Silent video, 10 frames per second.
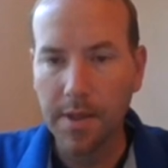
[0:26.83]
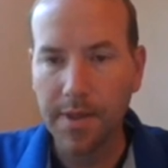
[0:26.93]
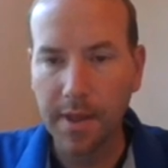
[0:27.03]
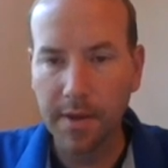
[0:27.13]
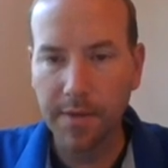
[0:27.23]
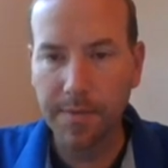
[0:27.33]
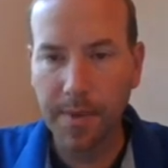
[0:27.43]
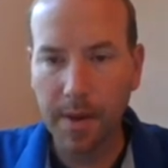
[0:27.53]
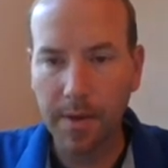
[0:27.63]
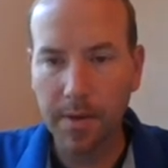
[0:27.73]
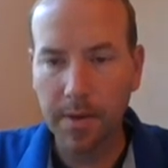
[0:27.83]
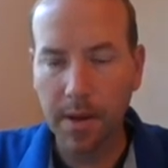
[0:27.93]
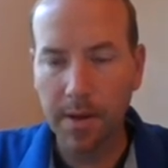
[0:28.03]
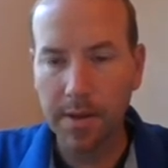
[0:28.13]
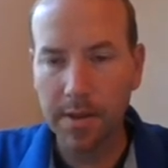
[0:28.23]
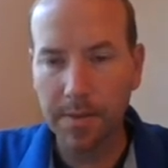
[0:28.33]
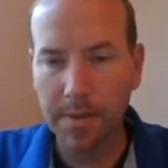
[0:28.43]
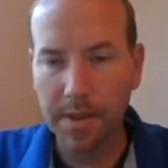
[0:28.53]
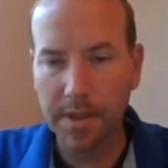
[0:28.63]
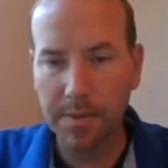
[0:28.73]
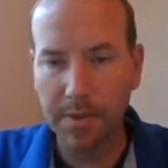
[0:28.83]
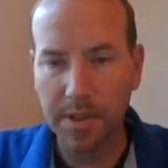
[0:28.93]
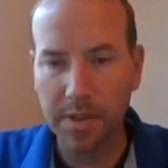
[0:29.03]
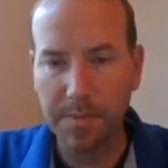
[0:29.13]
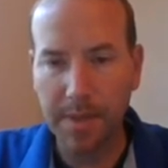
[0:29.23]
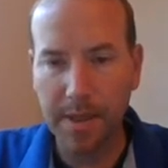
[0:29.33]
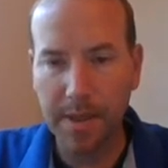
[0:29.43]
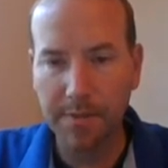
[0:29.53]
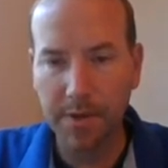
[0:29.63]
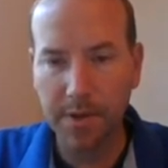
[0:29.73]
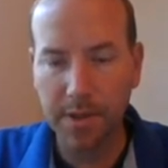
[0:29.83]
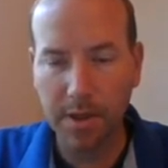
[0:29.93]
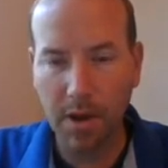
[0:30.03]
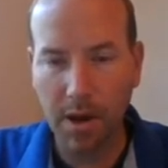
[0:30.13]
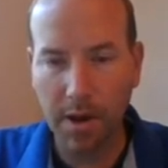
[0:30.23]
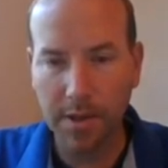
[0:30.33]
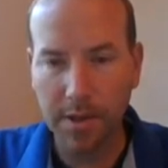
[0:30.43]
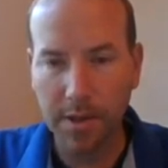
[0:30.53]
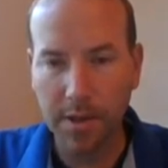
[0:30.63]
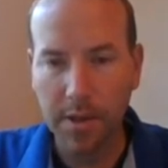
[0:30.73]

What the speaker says: Think of about something as simple as speed versus cost,